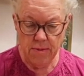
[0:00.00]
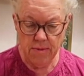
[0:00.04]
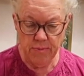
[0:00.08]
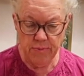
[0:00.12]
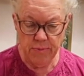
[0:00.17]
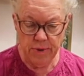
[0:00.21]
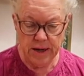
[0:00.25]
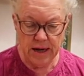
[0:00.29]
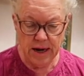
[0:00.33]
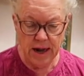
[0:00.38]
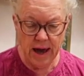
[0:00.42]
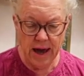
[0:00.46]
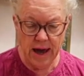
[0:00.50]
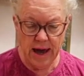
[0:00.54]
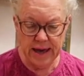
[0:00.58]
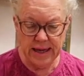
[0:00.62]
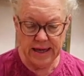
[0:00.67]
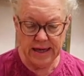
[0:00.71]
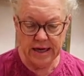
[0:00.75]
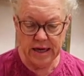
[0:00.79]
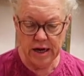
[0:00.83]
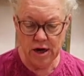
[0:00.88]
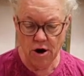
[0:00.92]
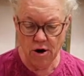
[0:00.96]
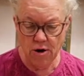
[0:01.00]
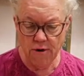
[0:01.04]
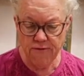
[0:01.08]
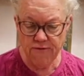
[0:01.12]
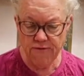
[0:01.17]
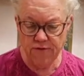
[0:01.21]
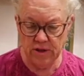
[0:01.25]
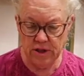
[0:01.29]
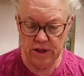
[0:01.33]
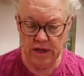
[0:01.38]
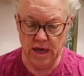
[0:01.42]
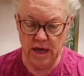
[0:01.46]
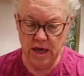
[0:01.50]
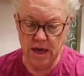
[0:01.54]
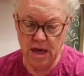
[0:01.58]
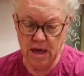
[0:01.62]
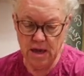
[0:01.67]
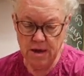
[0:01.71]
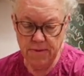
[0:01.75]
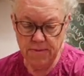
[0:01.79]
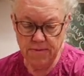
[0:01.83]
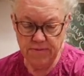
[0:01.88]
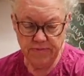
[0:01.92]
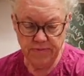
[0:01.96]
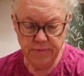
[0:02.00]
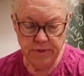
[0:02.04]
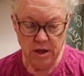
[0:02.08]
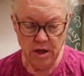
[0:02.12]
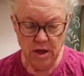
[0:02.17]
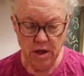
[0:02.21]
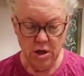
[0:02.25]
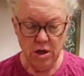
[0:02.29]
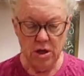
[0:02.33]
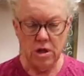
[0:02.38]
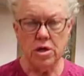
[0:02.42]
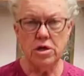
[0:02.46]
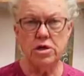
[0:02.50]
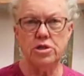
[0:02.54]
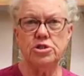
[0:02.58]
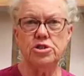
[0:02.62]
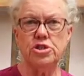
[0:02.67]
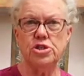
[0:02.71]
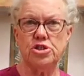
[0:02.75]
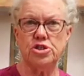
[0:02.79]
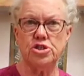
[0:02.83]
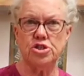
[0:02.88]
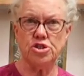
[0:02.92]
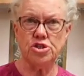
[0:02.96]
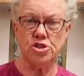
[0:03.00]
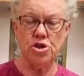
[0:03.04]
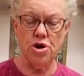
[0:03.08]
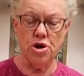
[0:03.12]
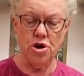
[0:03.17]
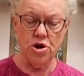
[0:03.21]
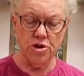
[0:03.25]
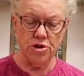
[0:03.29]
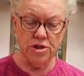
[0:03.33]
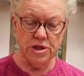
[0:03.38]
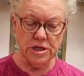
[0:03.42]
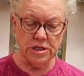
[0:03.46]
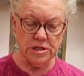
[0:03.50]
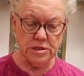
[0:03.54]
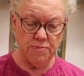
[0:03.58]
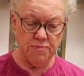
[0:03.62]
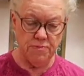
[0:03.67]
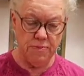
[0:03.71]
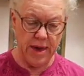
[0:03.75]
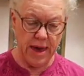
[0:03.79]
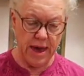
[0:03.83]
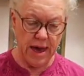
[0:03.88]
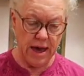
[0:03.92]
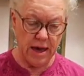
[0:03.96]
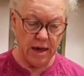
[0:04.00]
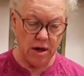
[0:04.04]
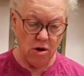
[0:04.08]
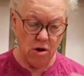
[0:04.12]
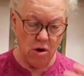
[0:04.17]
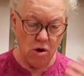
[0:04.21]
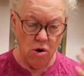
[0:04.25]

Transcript: But I carefully just turn this bag